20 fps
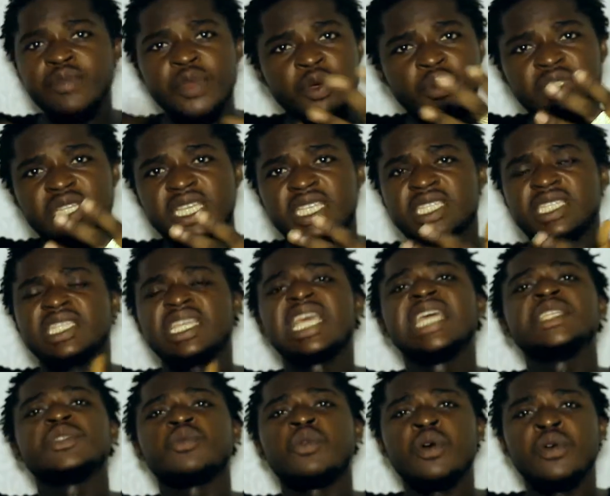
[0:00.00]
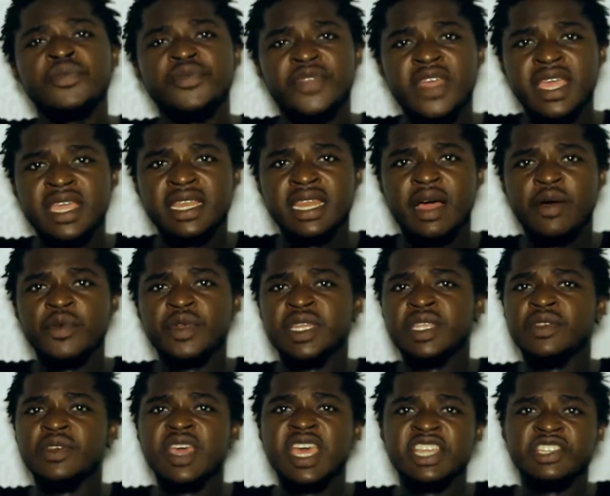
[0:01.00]
Music is, is one thing that we
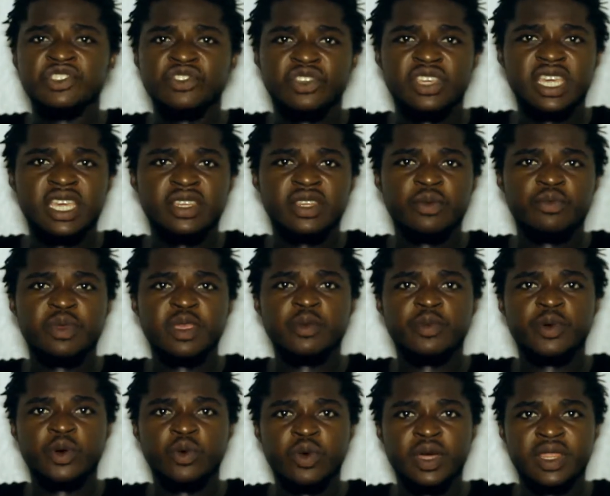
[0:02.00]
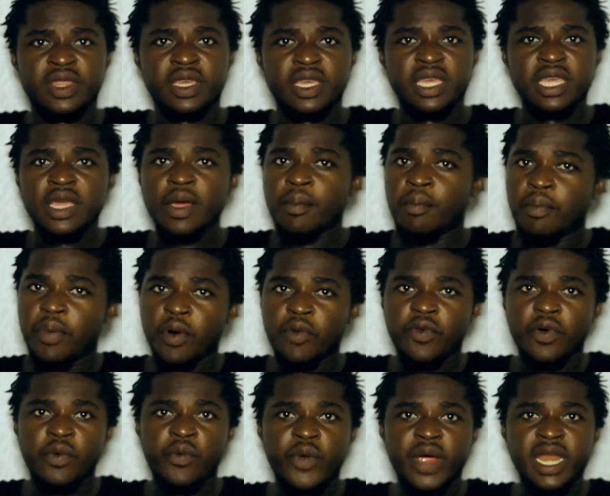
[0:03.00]
need to educate the people with,
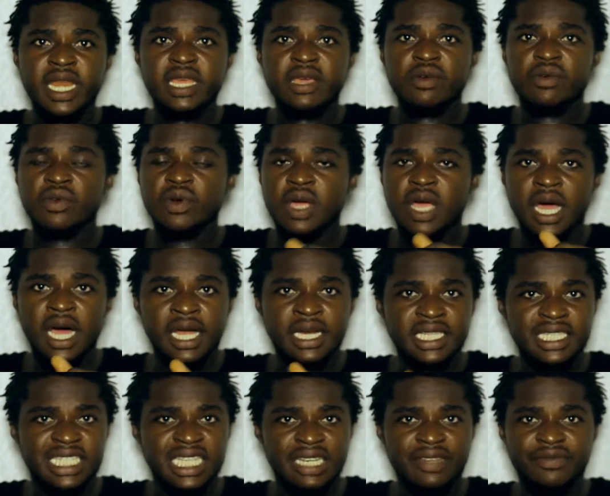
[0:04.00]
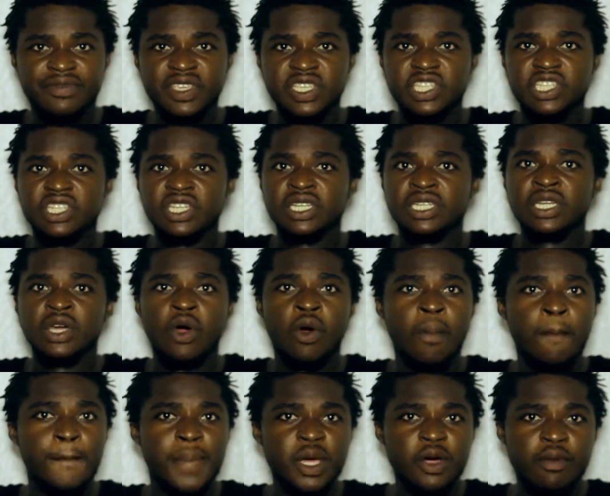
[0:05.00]
both on radio, on the television,
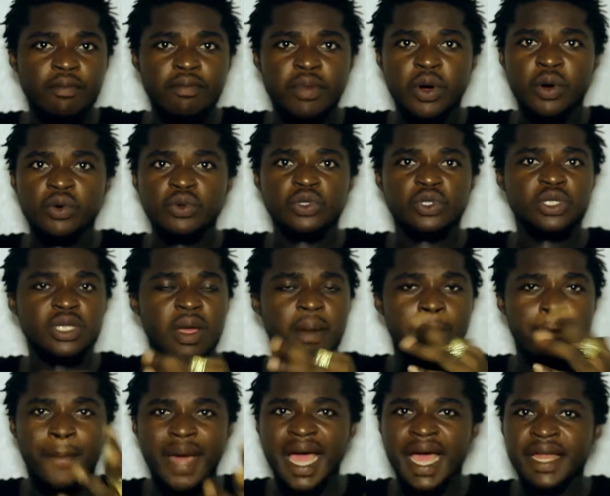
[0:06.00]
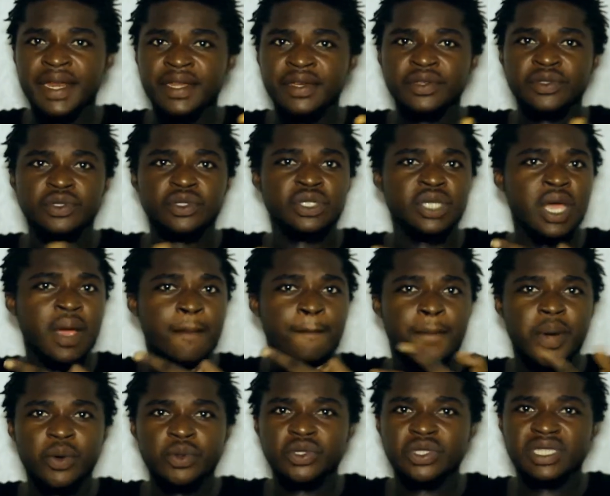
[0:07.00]
on billboards, banners,
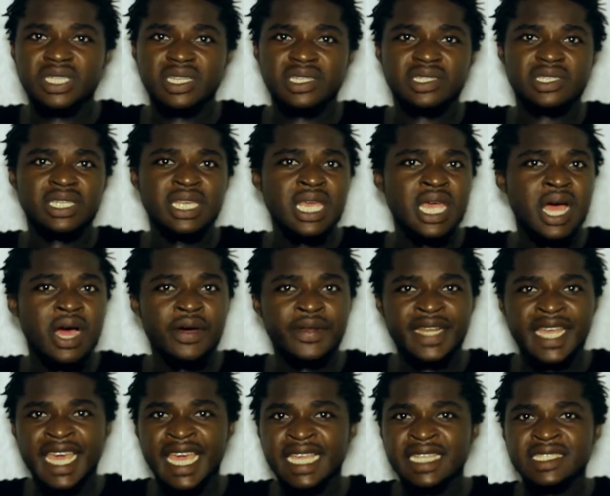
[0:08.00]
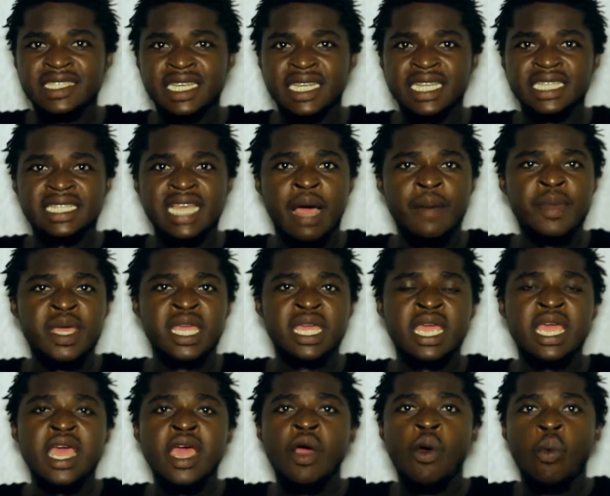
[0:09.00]
posters, on the internet. I
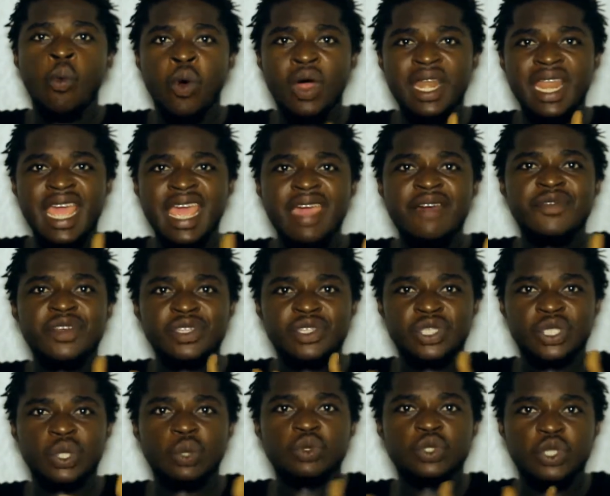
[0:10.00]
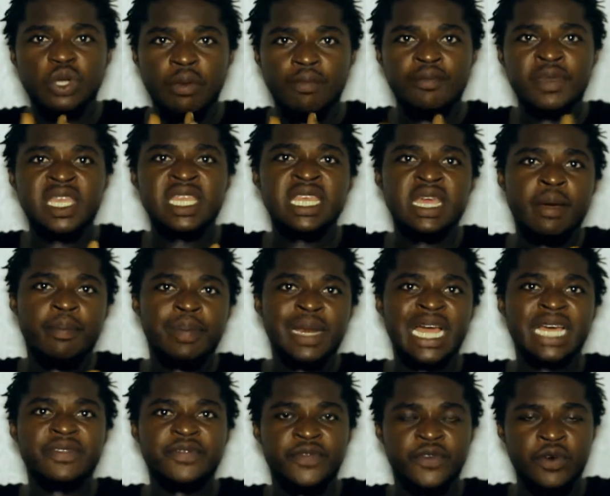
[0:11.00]
mean, whatever social media
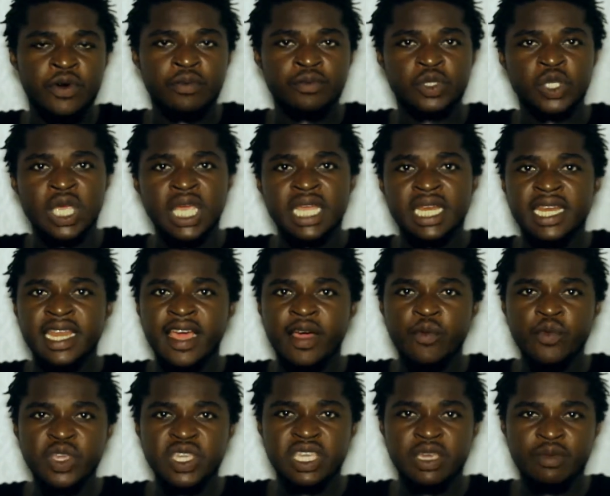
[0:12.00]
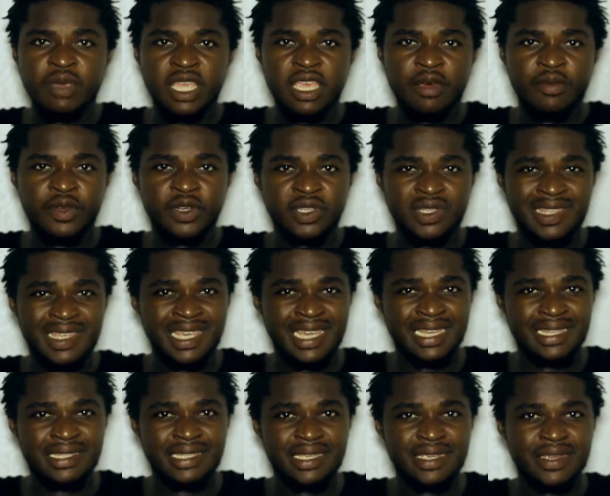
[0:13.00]
platforms that we can be able to
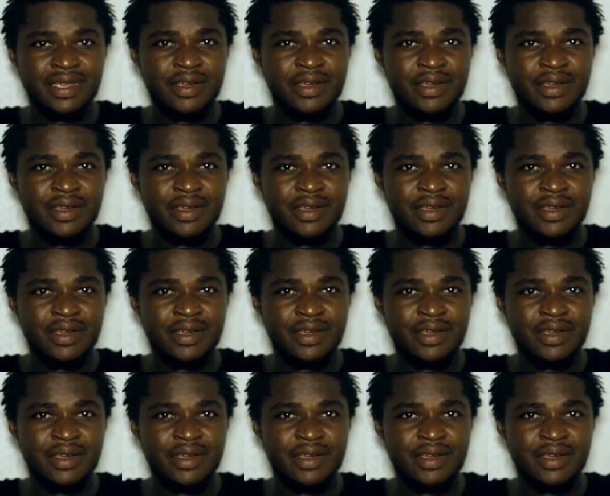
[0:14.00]
get.